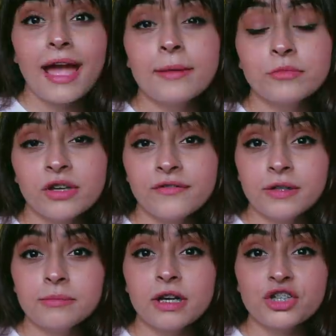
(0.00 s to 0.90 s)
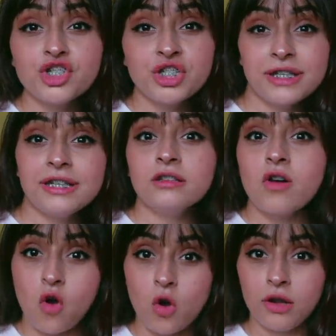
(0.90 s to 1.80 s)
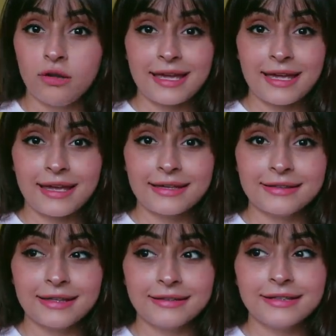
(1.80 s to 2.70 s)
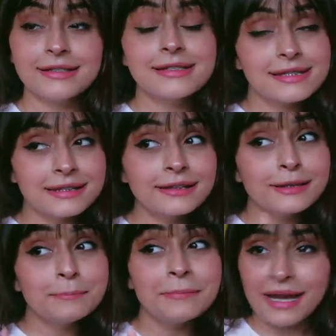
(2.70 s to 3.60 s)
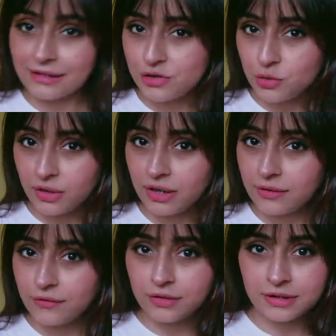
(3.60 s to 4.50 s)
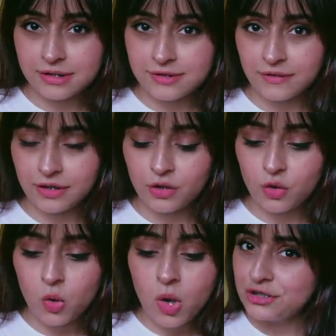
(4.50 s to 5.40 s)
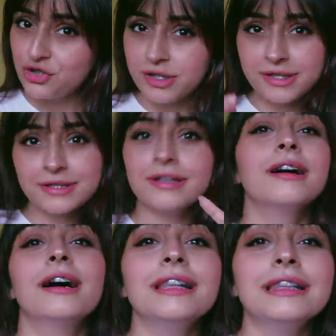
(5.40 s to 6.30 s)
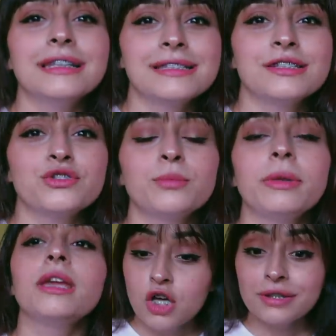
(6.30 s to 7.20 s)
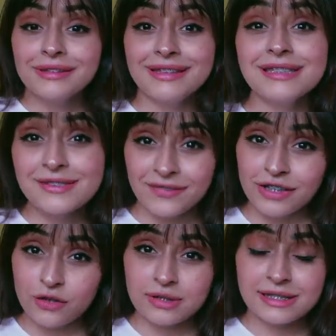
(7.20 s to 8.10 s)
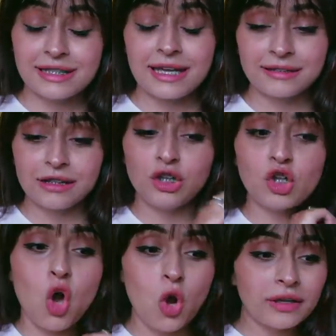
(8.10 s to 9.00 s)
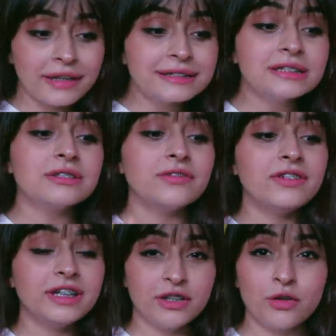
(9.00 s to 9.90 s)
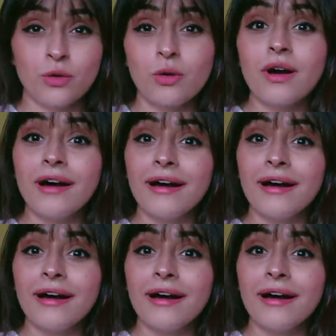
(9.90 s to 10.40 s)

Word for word: I'm gonna film a Shein haul, and there is a little backstory for this video. Just listen to me. So this video is like the longest video